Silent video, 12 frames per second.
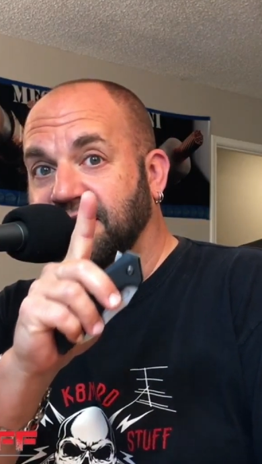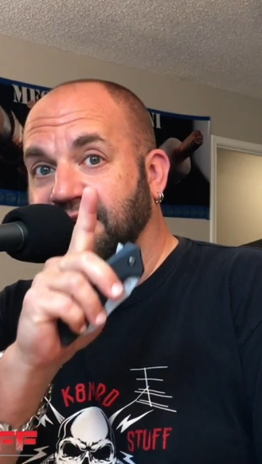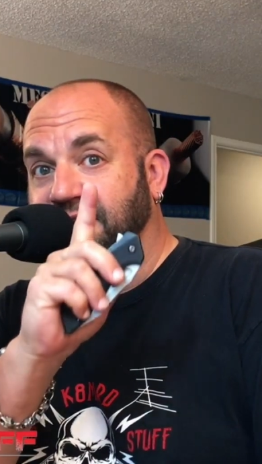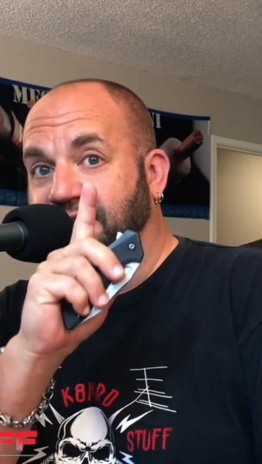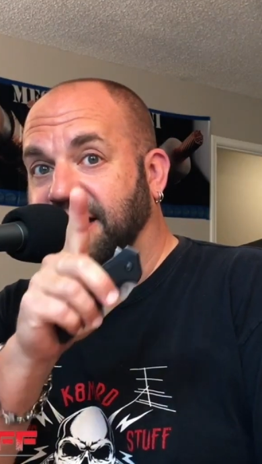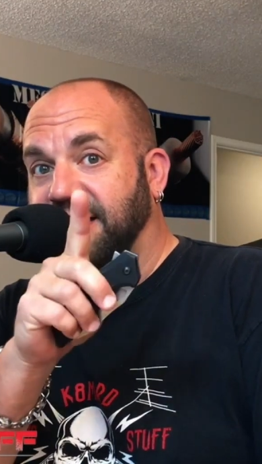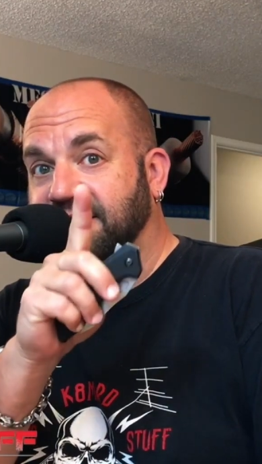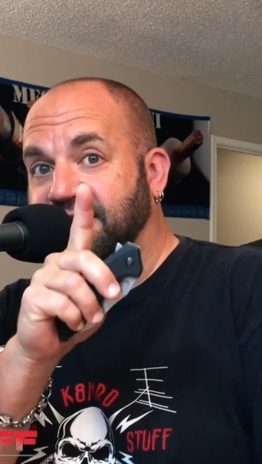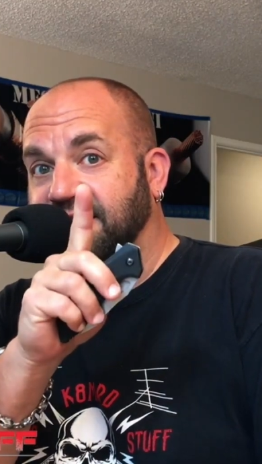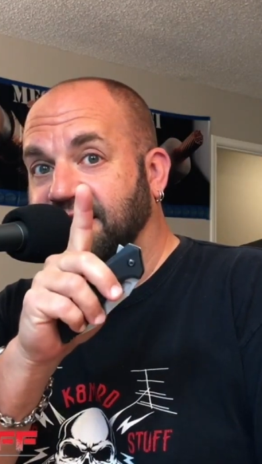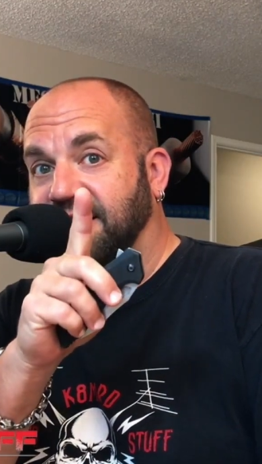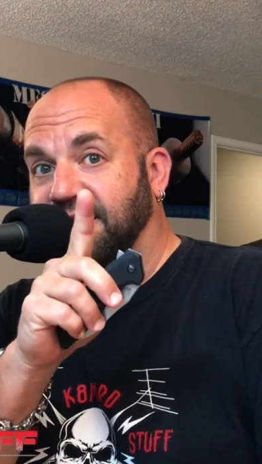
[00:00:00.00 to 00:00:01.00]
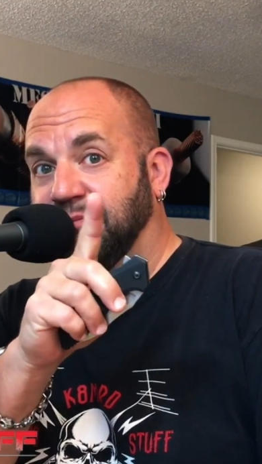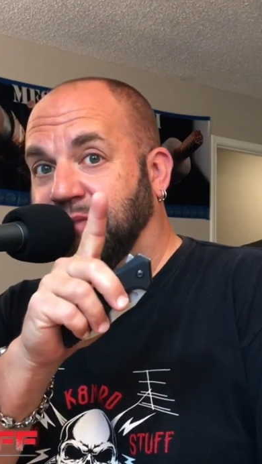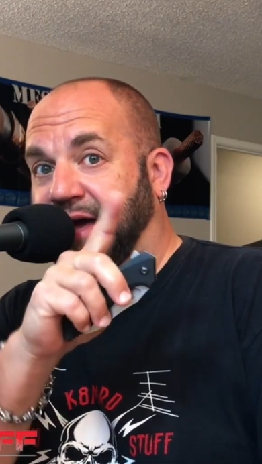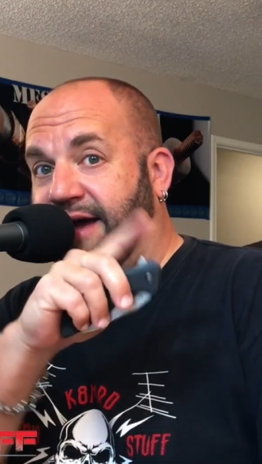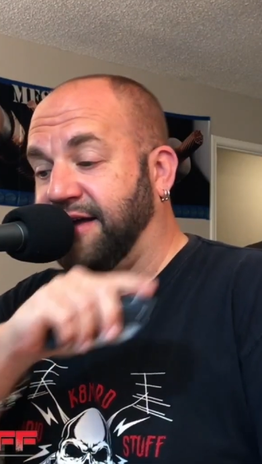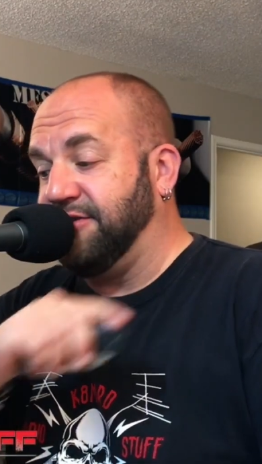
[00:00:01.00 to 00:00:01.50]
let's
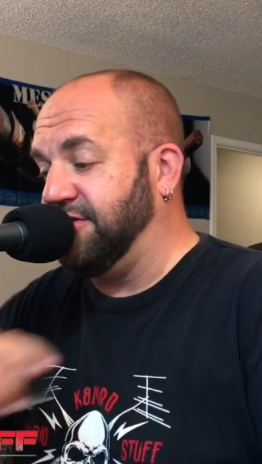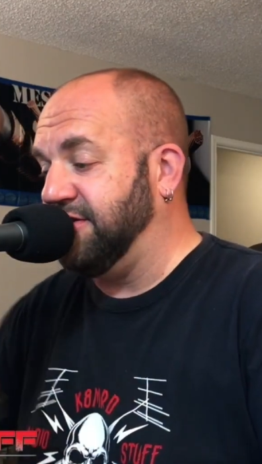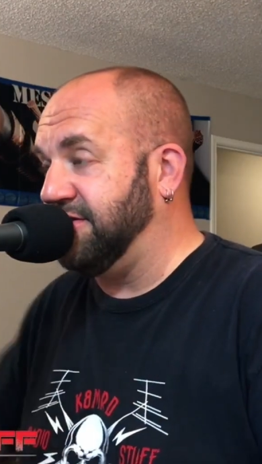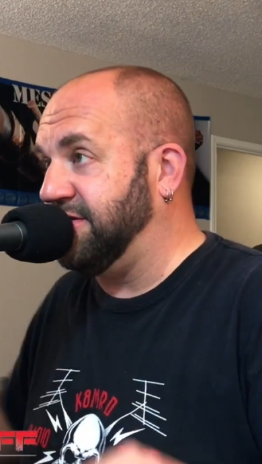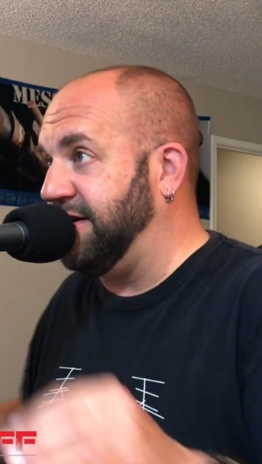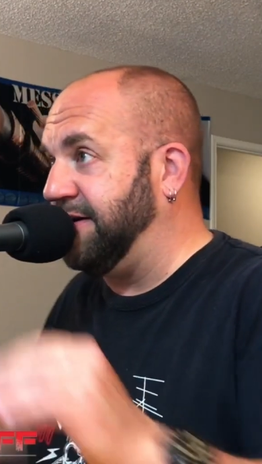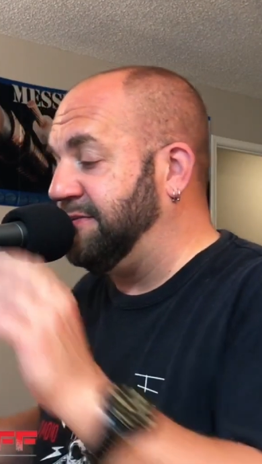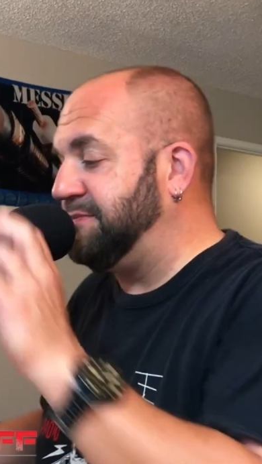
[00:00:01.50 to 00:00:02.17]
unpackage this thing.